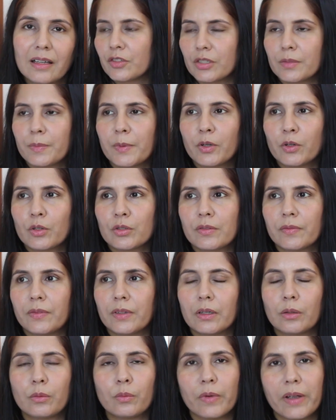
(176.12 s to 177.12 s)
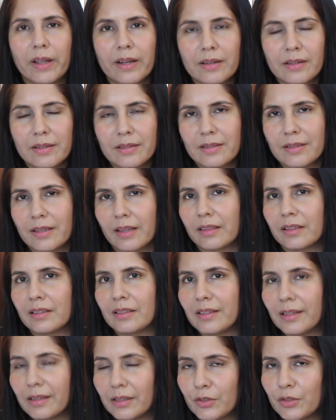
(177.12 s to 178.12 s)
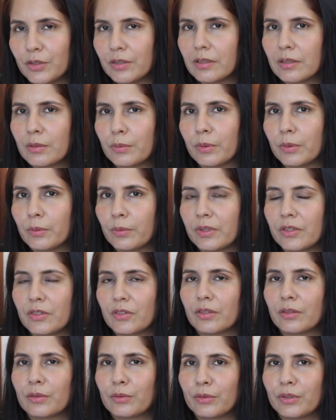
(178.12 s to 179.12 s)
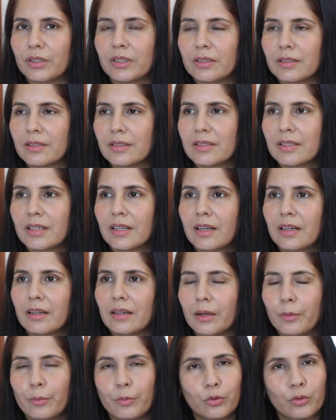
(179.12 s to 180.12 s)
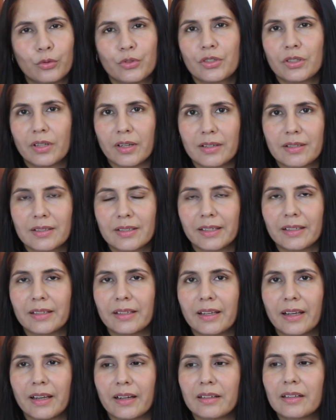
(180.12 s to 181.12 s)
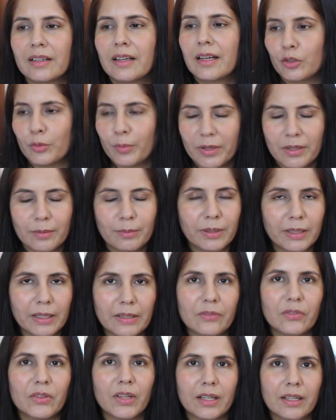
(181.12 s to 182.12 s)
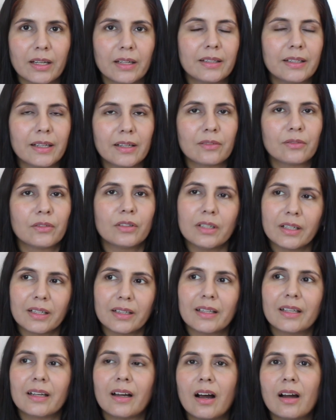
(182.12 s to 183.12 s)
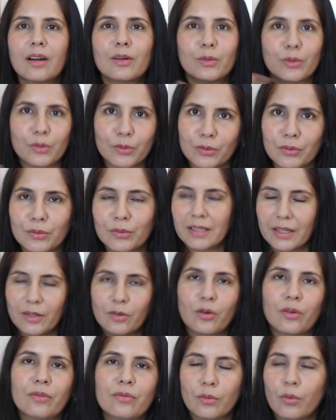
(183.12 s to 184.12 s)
just because of the awareness and the diligence with which the Koreans approach their skincare, you better believe that at the end of the day, they are going to take off